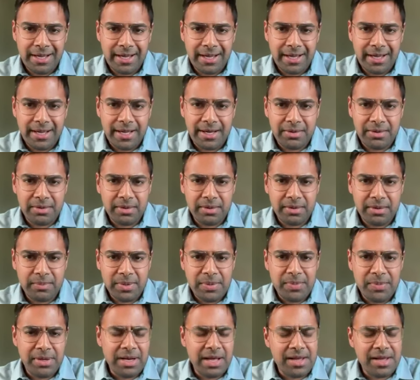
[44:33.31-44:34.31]
And
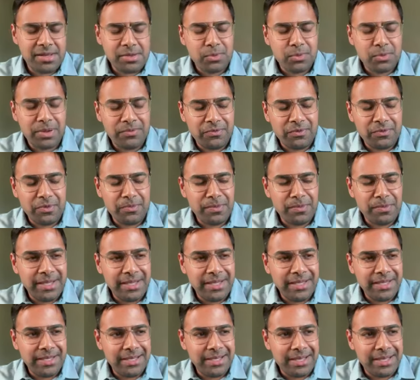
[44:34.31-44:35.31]
maybe last one from
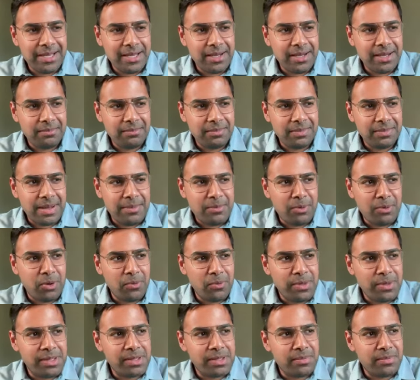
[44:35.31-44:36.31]
me. I'm
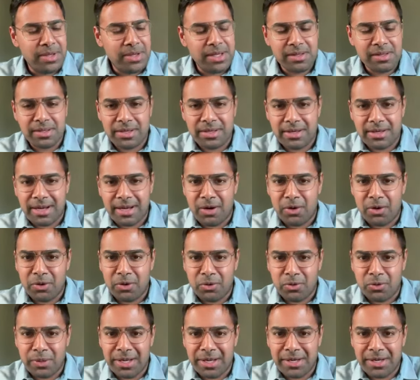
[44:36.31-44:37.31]
always amazed at how
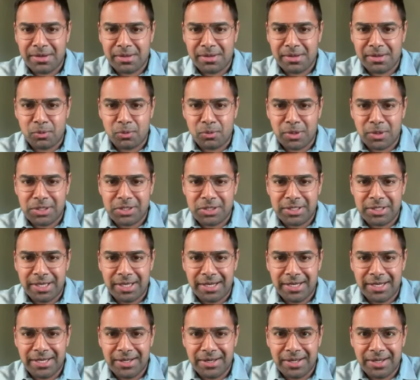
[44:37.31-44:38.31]
you get so much
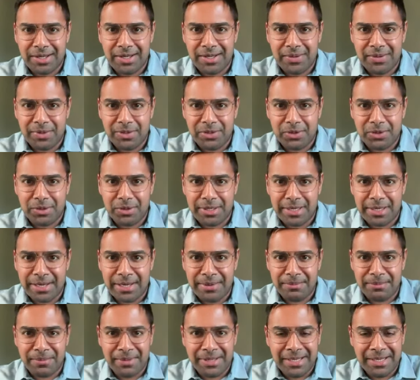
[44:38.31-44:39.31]
done with your
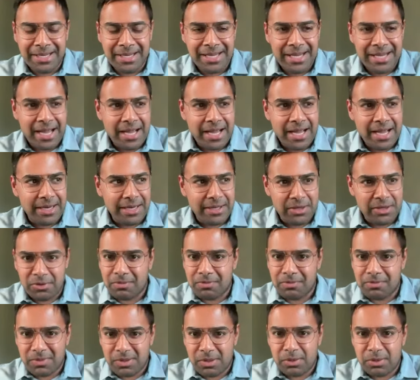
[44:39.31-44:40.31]
time. Like
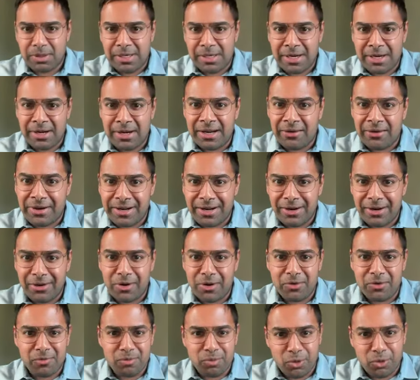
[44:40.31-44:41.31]
you clearly read a
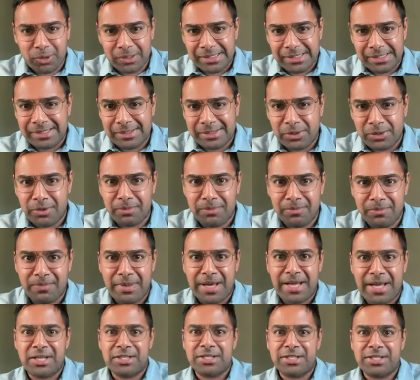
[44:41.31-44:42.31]
lot of books. You're
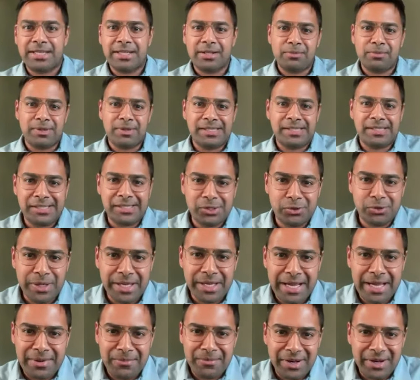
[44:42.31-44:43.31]
managing the business,
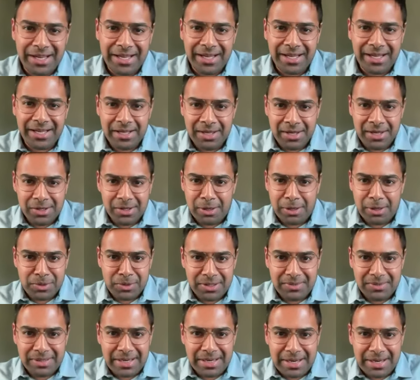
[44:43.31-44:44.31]
doing M&A. So
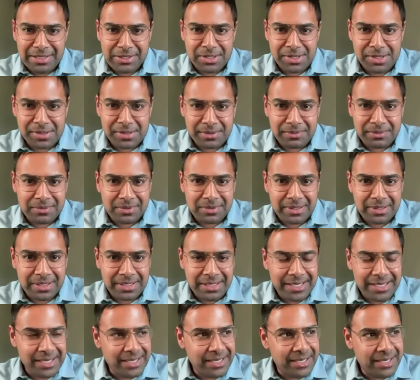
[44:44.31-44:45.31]
I just
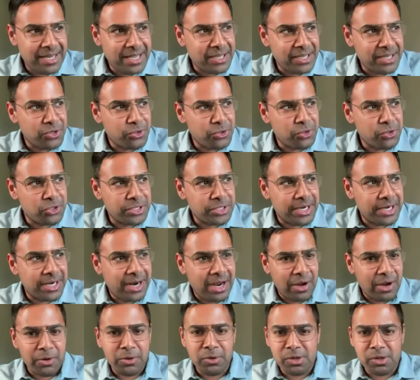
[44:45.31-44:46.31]
like you to share
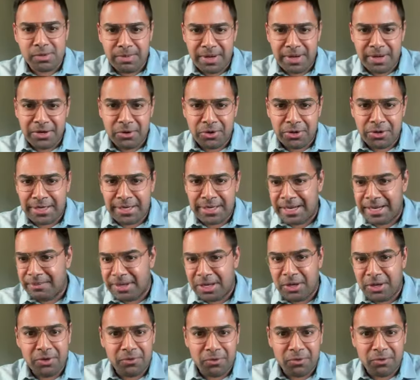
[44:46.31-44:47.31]
how you spend your time.
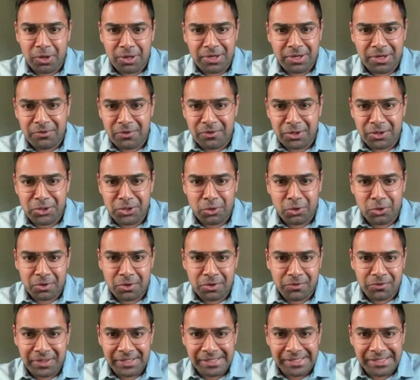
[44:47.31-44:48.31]
Now you've got different
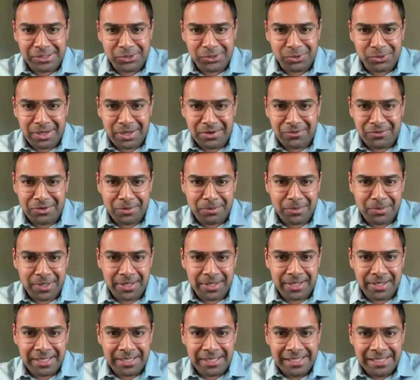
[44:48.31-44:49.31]
geographies to cover,
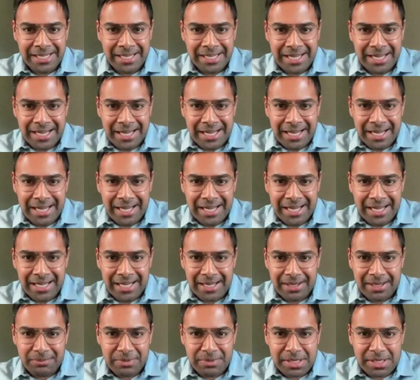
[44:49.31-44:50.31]
but
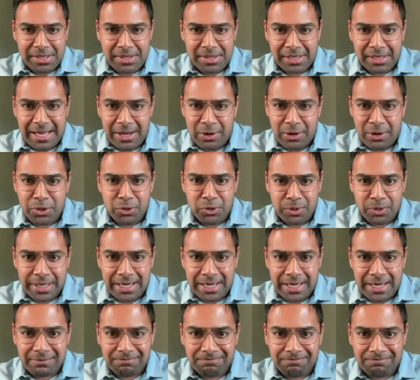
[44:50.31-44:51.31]
basically, how do you
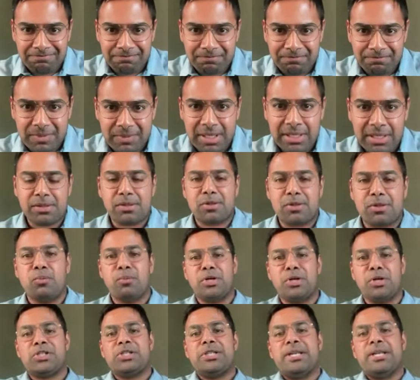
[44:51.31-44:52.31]
get so
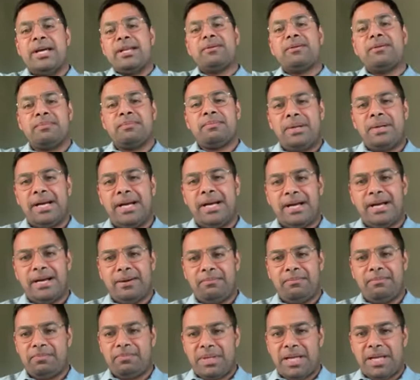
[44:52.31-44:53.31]
much done,
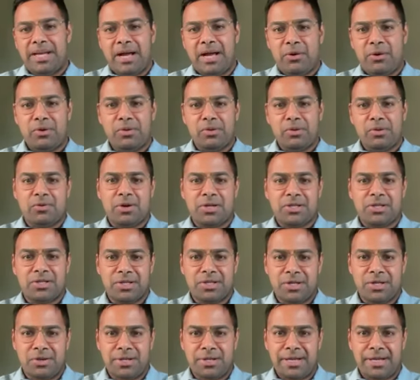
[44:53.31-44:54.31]
and how do you
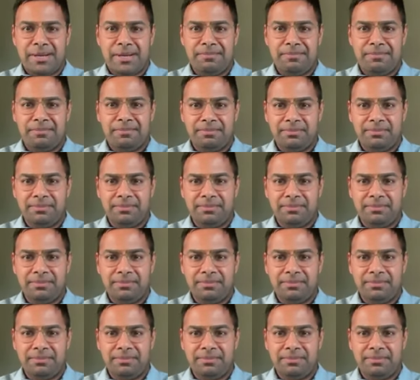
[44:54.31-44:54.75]
structure your time?